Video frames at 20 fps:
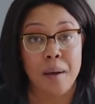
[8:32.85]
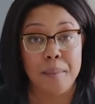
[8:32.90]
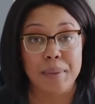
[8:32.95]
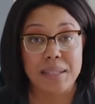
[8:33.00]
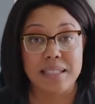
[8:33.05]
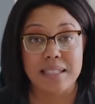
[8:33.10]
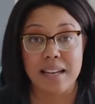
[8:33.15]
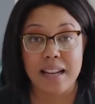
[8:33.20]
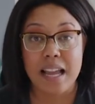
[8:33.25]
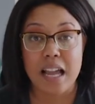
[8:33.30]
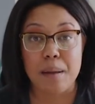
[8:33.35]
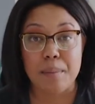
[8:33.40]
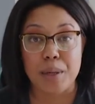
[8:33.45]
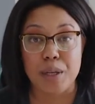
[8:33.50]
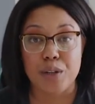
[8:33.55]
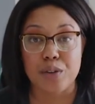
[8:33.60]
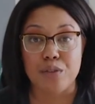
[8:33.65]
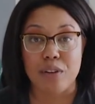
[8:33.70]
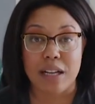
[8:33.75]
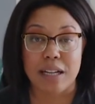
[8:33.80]
But today I'm
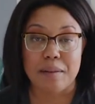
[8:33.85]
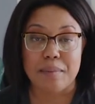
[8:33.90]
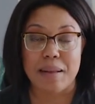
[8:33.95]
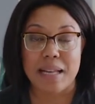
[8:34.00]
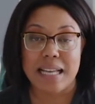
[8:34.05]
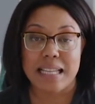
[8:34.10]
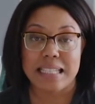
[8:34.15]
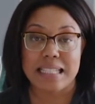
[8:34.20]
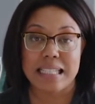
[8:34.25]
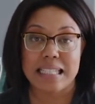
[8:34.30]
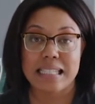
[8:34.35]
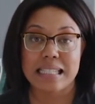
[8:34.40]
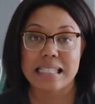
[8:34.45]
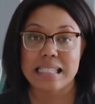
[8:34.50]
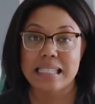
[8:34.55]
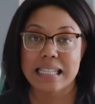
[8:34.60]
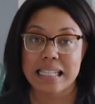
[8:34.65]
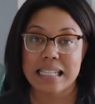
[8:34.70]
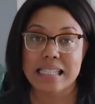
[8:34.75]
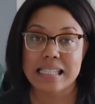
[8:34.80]
gonna recommend
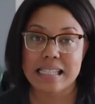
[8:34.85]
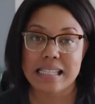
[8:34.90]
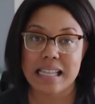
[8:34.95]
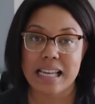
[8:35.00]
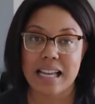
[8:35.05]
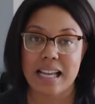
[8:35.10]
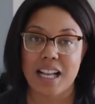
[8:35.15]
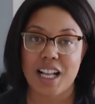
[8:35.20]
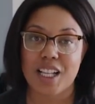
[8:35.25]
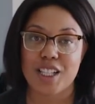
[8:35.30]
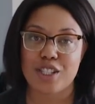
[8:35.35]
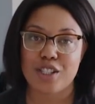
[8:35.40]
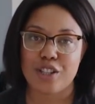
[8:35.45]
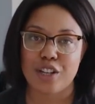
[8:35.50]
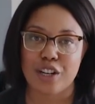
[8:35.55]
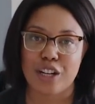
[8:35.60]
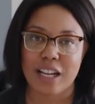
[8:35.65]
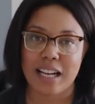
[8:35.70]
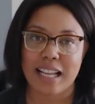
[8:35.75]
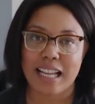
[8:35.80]
six things
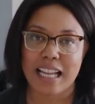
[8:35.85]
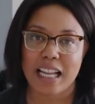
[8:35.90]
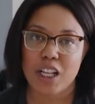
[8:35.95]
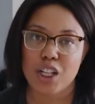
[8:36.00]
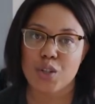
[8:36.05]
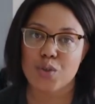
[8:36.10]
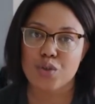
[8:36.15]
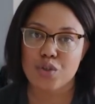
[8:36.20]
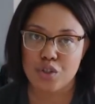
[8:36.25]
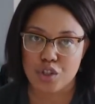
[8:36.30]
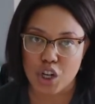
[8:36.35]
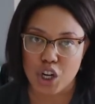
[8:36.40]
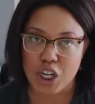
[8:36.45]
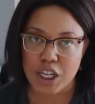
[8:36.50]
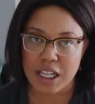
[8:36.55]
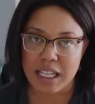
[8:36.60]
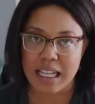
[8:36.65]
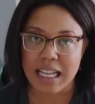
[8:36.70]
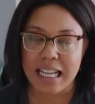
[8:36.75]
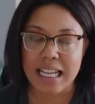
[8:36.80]
that are gonna get you
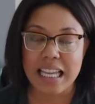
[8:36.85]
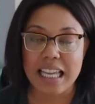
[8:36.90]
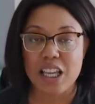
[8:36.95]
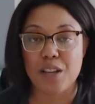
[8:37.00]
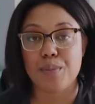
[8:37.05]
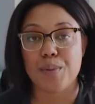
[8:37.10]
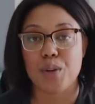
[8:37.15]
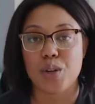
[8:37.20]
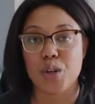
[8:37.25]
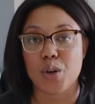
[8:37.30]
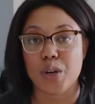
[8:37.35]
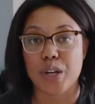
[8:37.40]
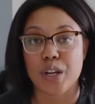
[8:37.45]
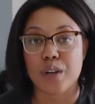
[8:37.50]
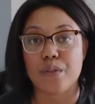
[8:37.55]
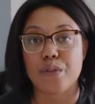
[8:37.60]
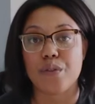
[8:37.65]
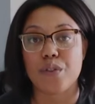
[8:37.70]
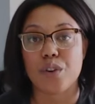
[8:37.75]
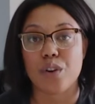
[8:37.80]
started and keep you
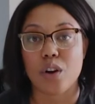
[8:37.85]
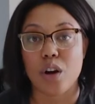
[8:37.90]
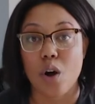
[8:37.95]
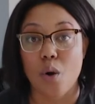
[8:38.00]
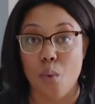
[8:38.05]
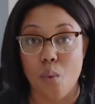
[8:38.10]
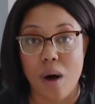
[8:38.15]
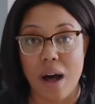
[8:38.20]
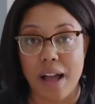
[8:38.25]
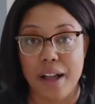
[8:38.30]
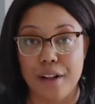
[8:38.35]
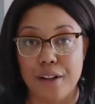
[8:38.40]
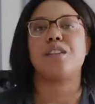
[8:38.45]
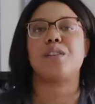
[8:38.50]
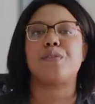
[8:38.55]
going for a while.